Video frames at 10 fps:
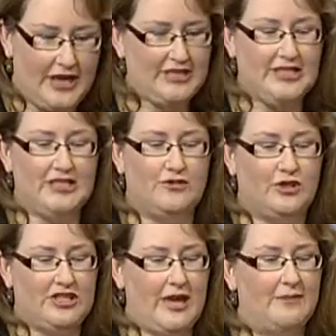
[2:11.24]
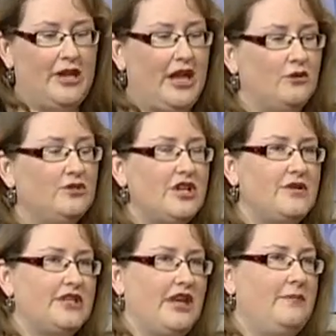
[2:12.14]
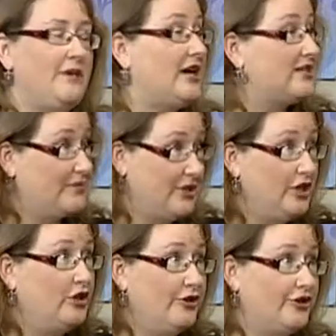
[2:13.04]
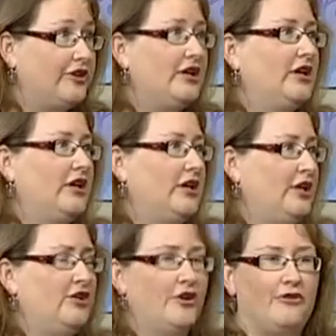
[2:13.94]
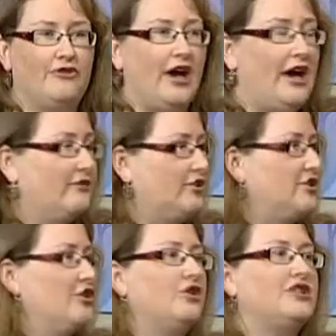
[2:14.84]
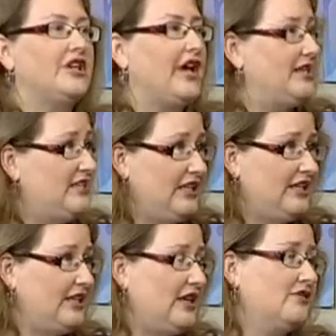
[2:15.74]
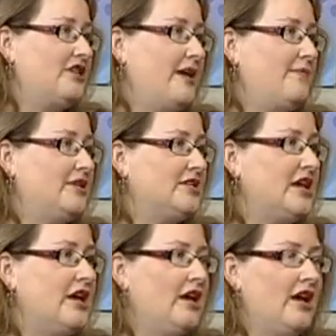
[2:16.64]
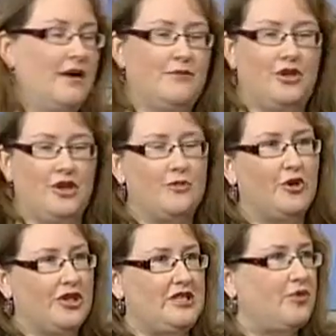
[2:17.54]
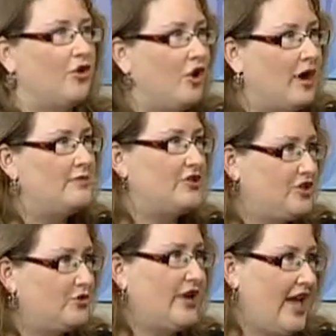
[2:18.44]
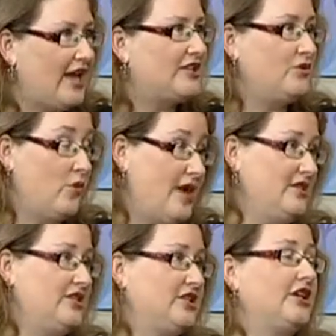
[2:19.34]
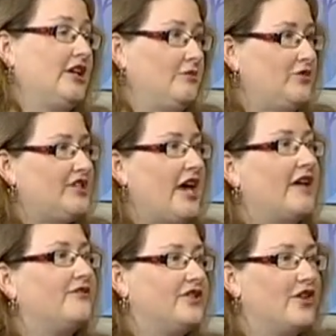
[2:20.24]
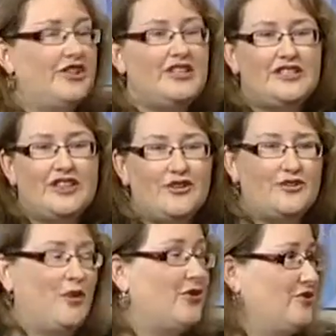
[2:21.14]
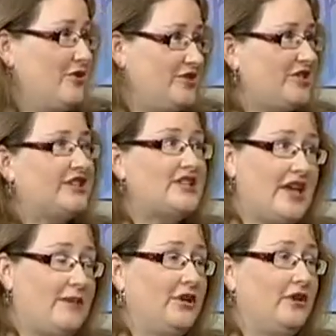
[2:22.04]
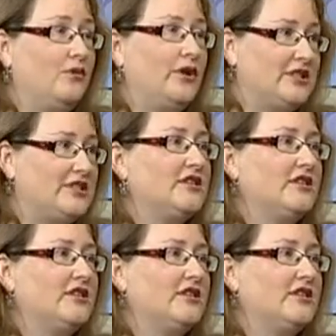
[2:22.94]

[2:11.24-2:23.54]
sense of what's happened, and also it's keeping us a bit alert, for our aftershocks in case anything else happens. Your body's primed to react in a way that's going to keep you safe. So there's both of those things happening at once.